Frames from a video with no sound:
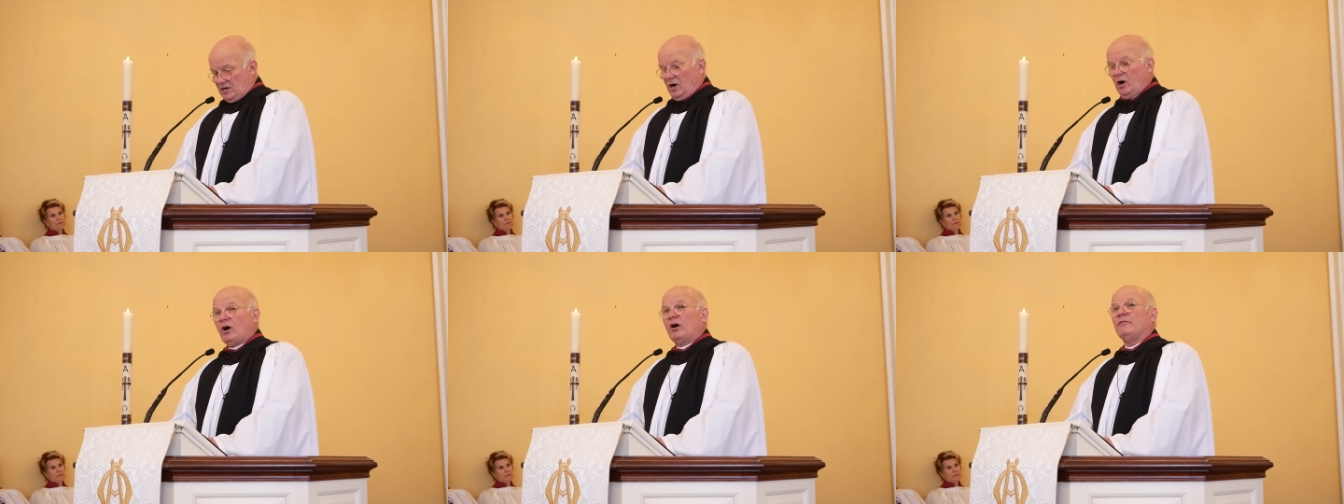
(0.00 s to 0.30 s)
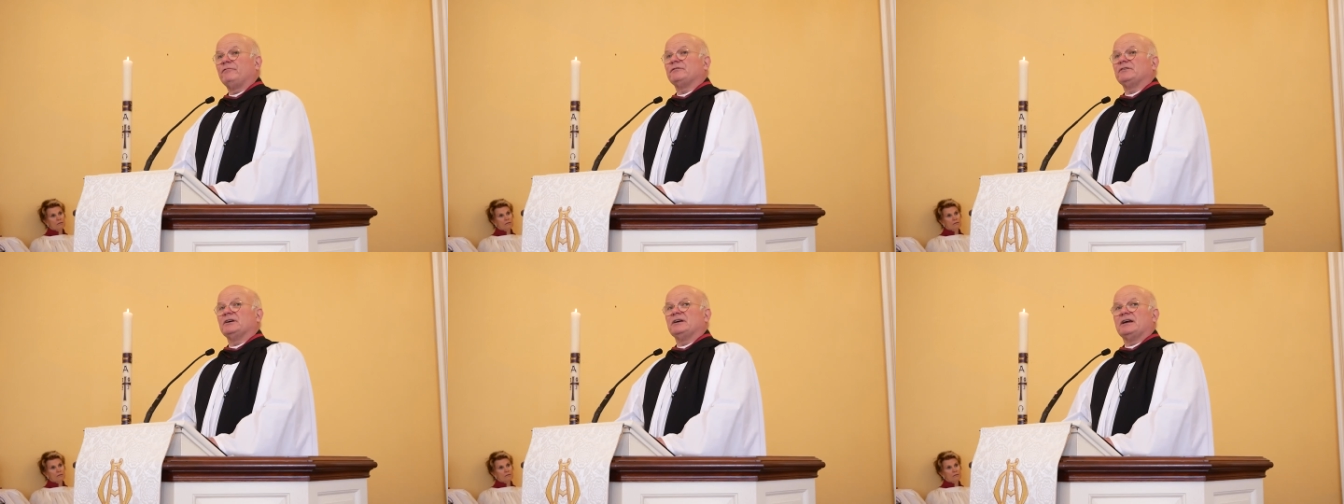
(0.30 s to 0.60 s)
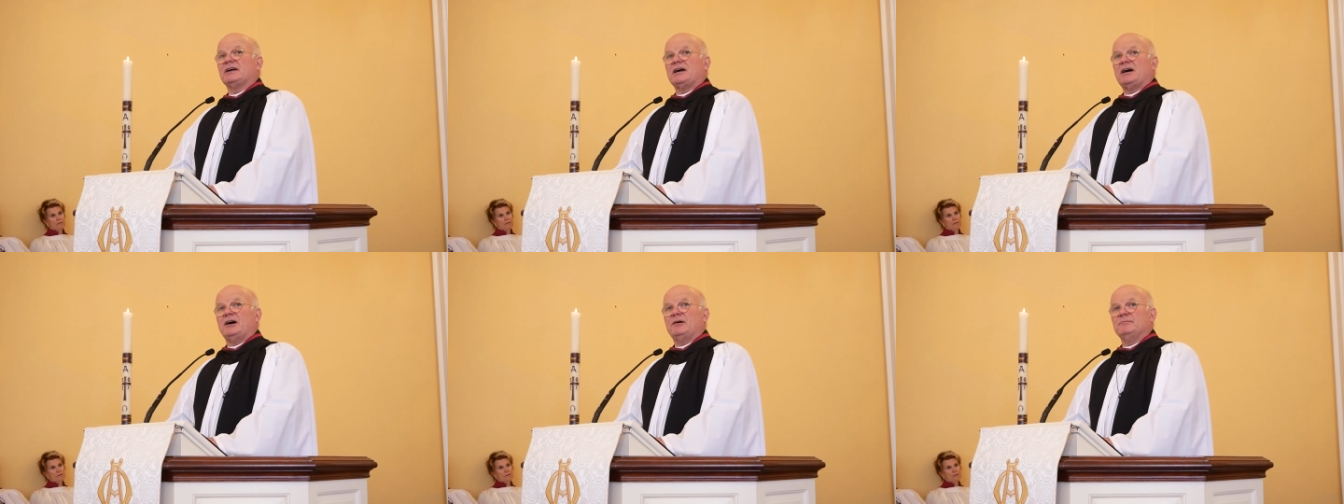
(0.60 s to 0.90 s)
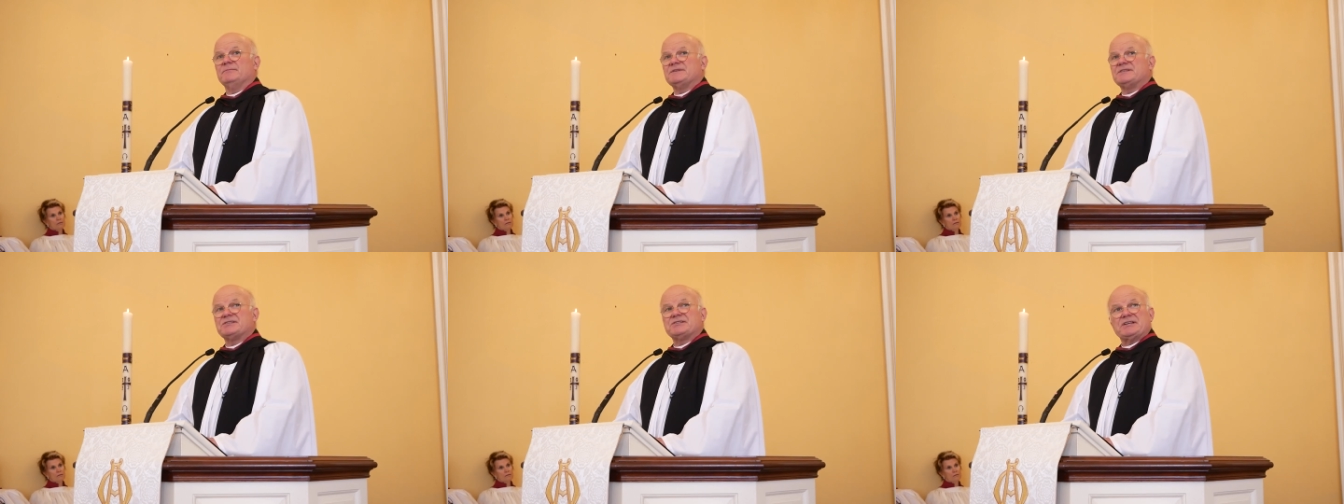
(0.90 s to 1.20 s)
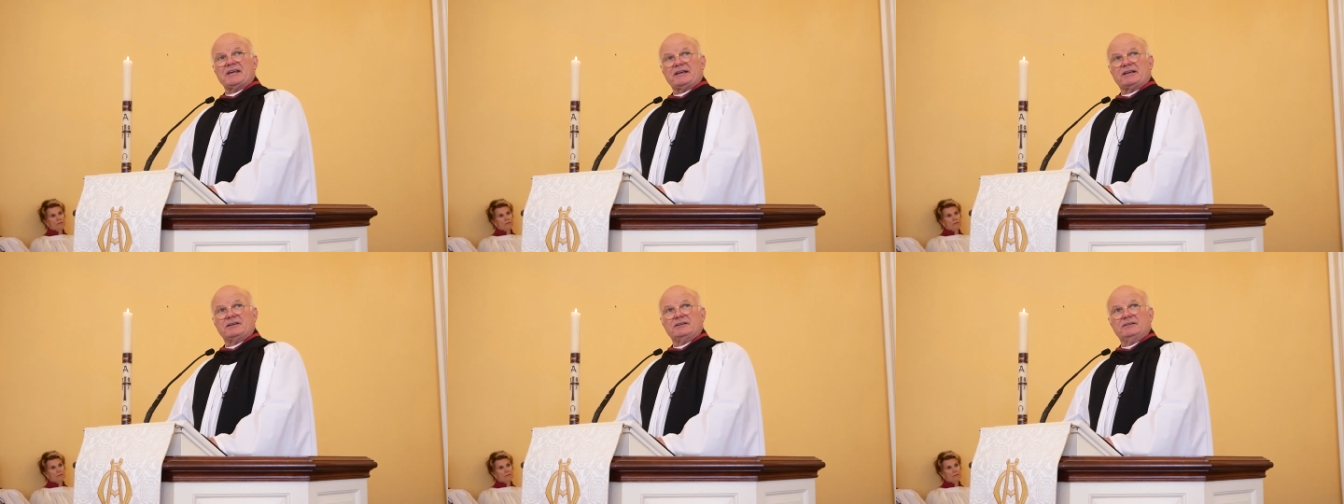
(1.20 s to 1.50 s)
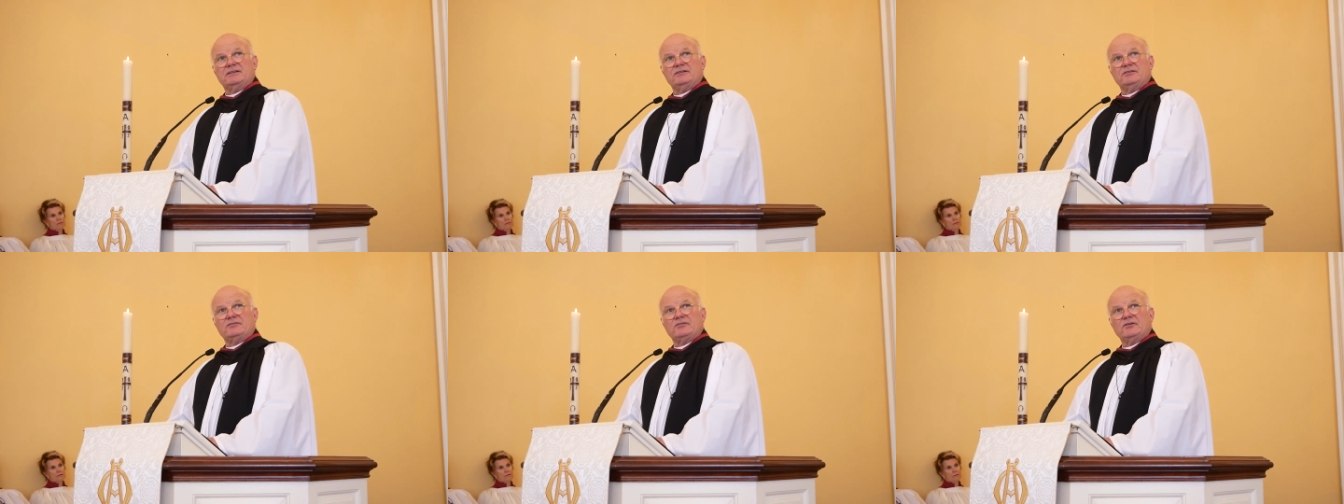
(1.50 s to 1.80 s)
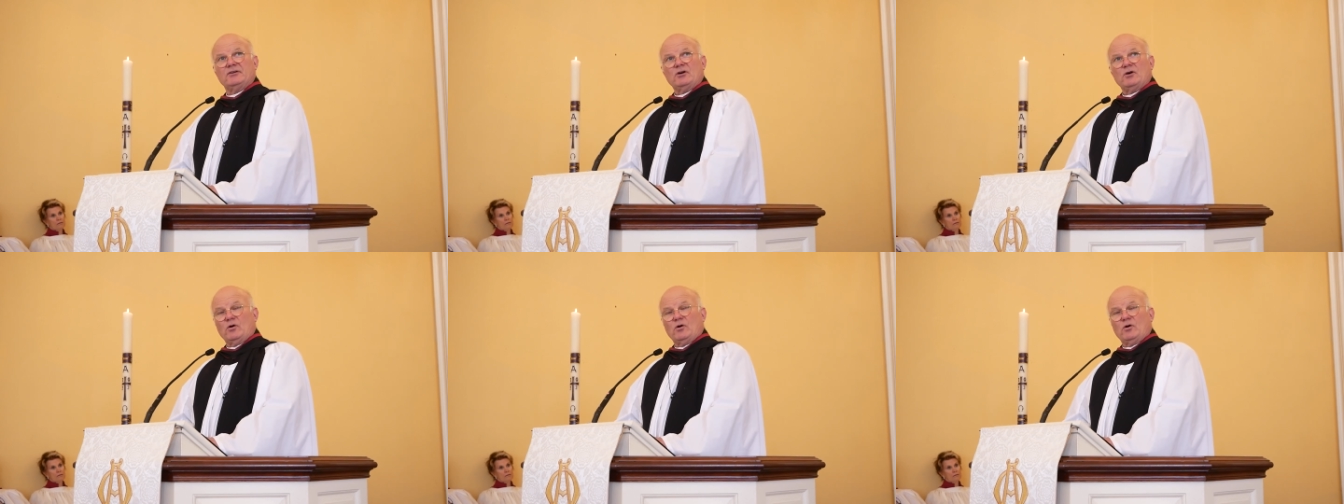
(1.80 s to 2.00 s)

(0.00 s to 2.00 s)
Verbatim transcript: often comes second